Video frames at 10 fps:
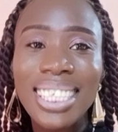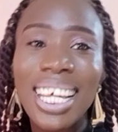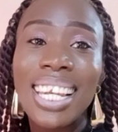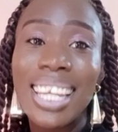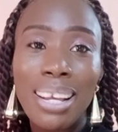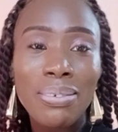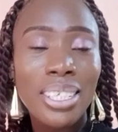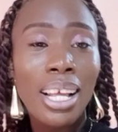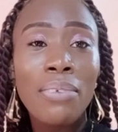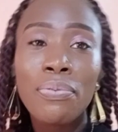and
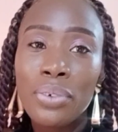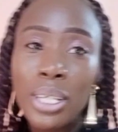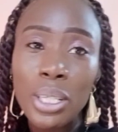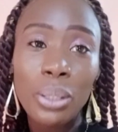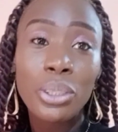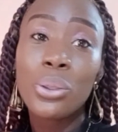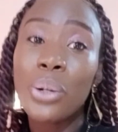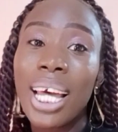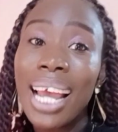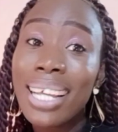lifestyle videos. So
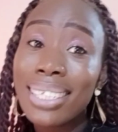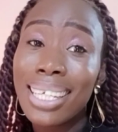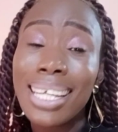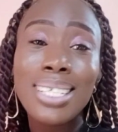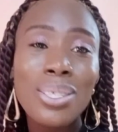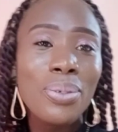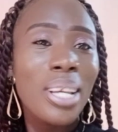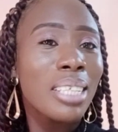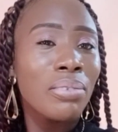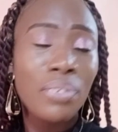guys, in
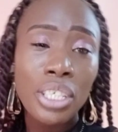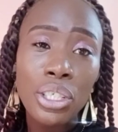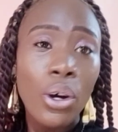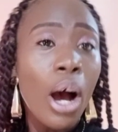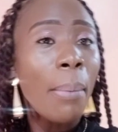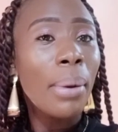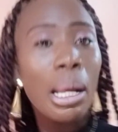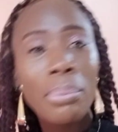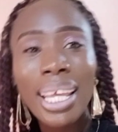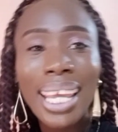today's video I'm
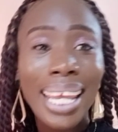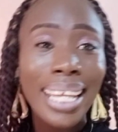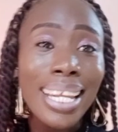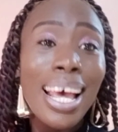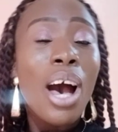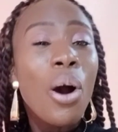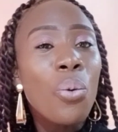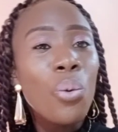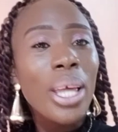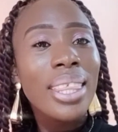coming in
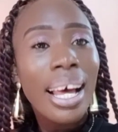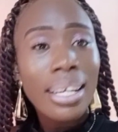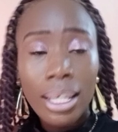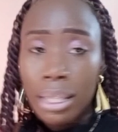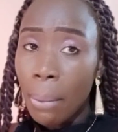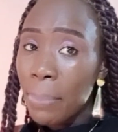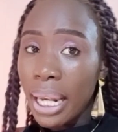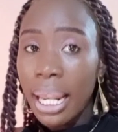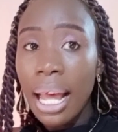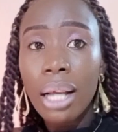with another
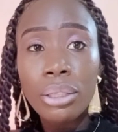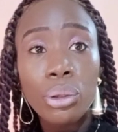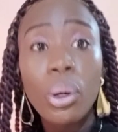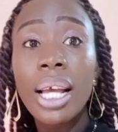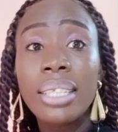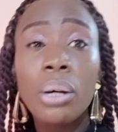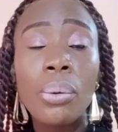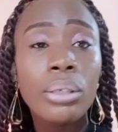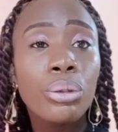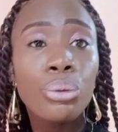plug. So guys, I
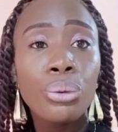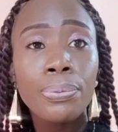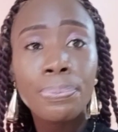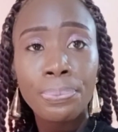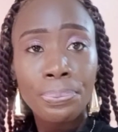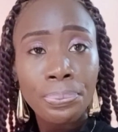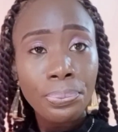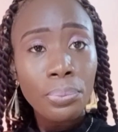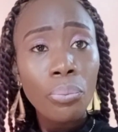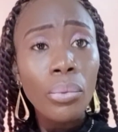want to
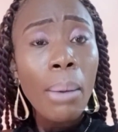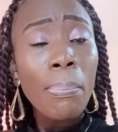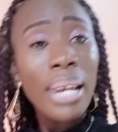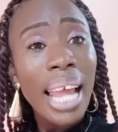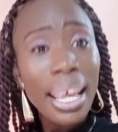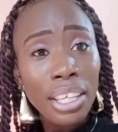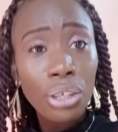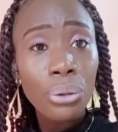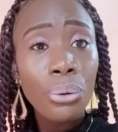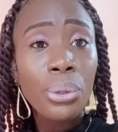plug
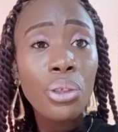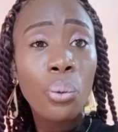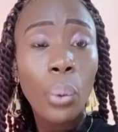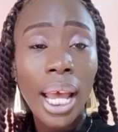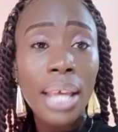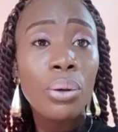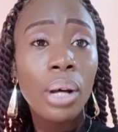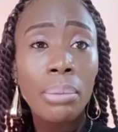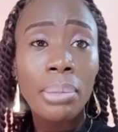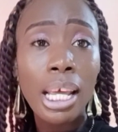you with where you
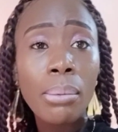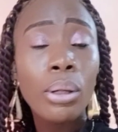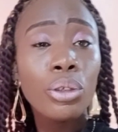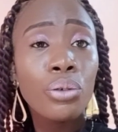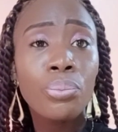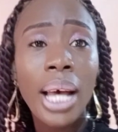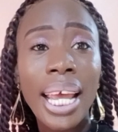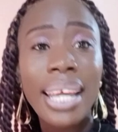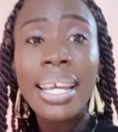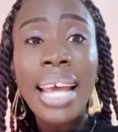can be able to buy